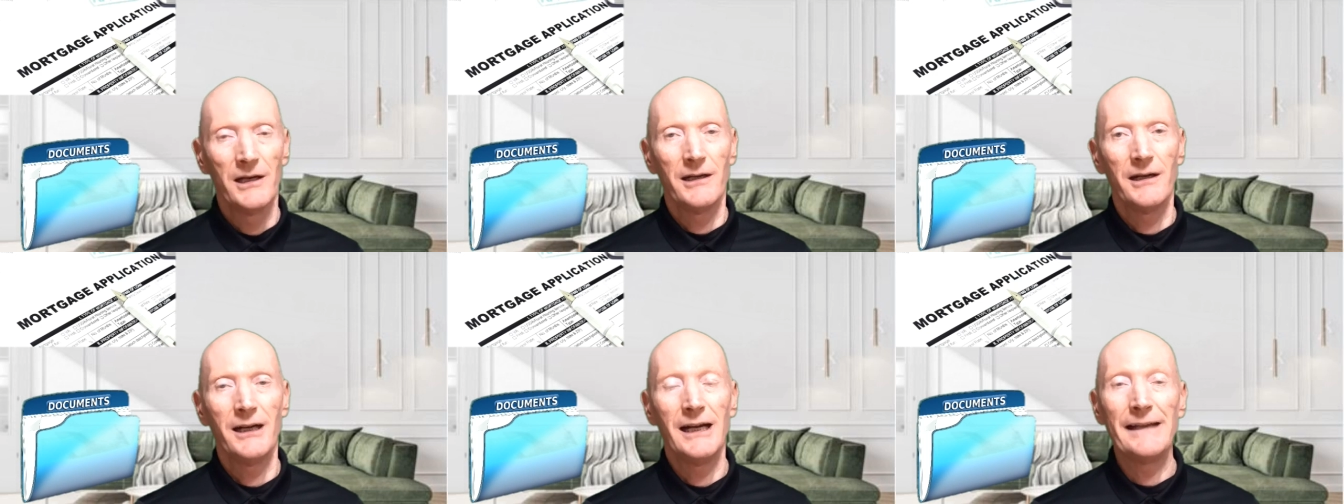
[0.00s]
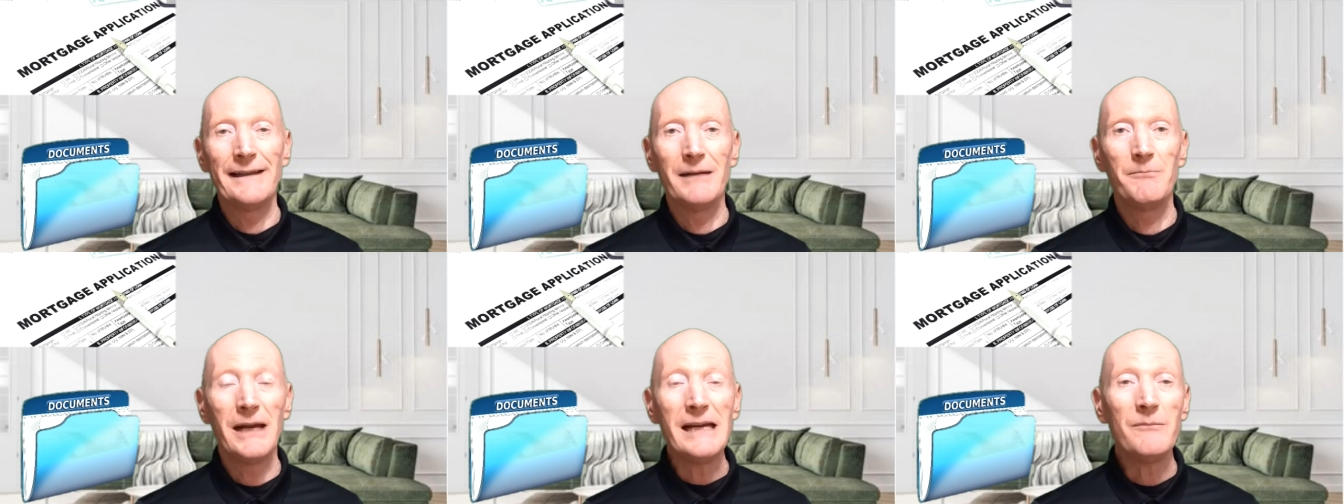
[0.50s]
And
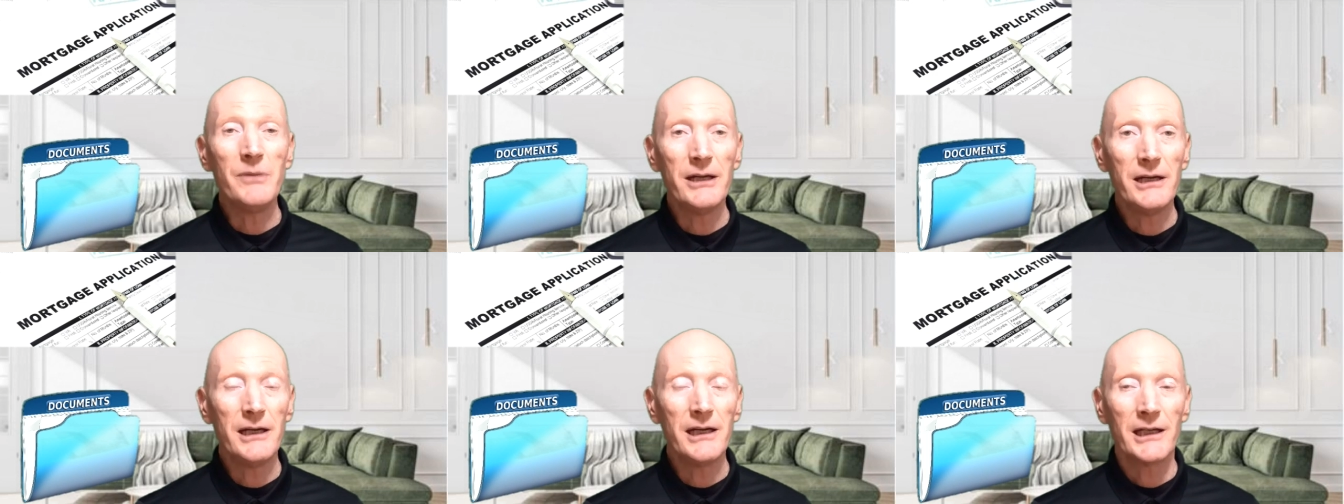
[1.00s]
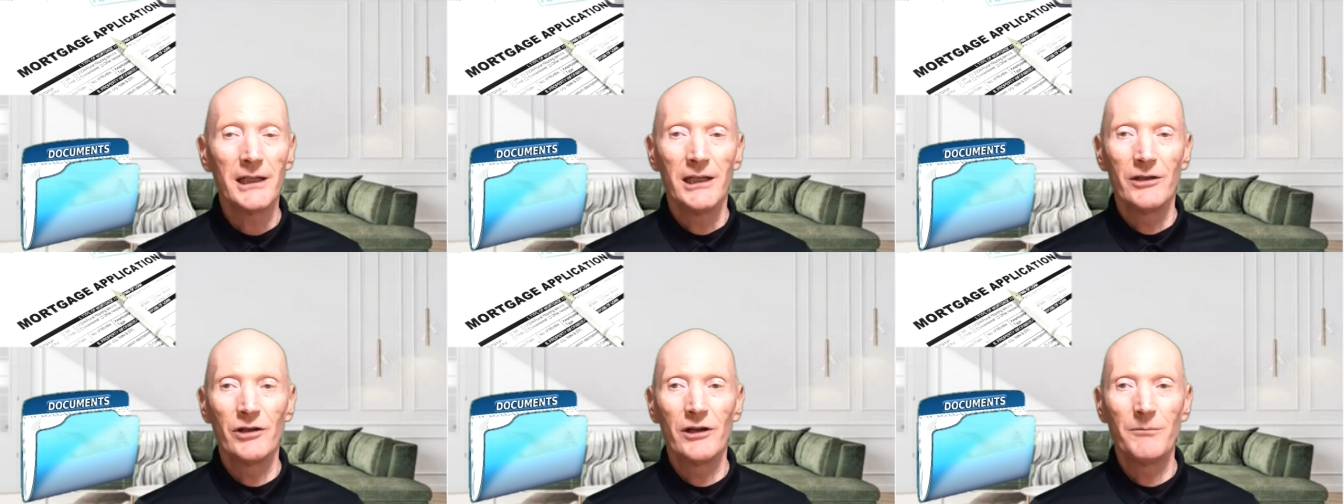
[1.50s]
then maybe
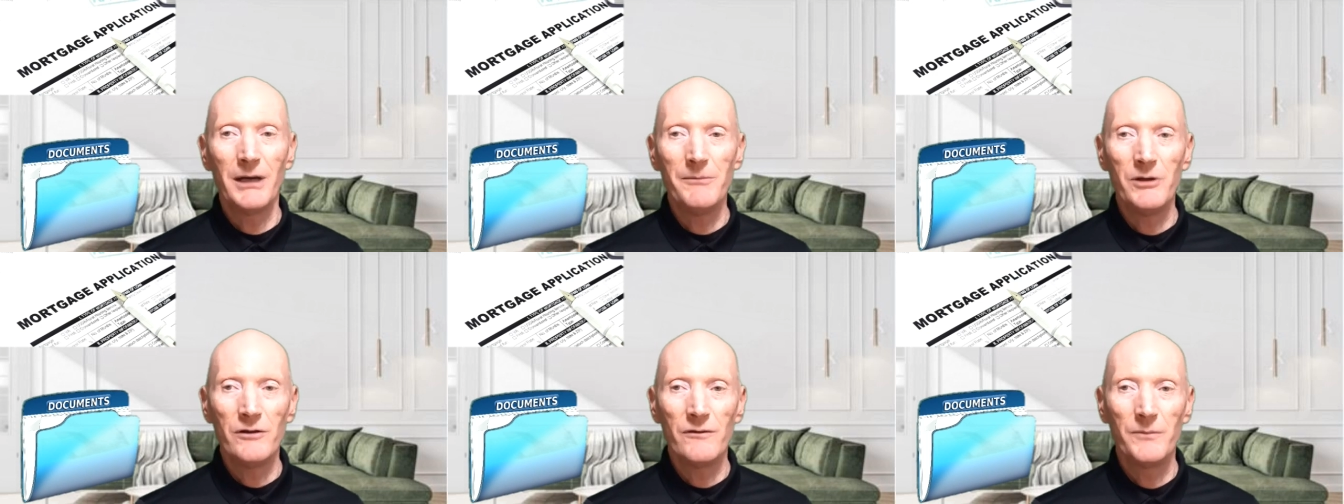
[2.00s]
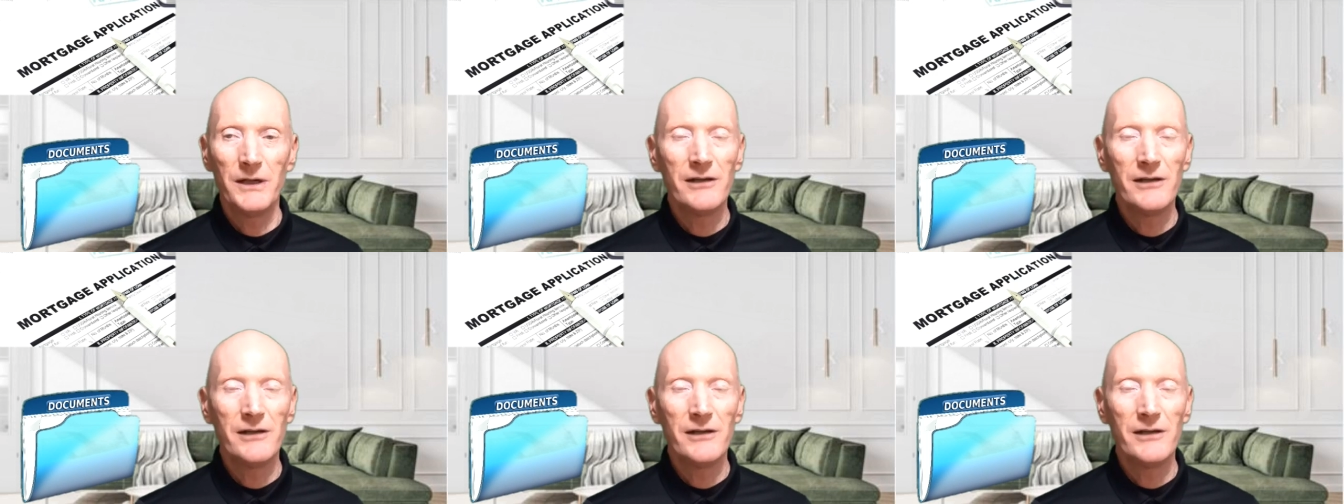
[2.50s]
you've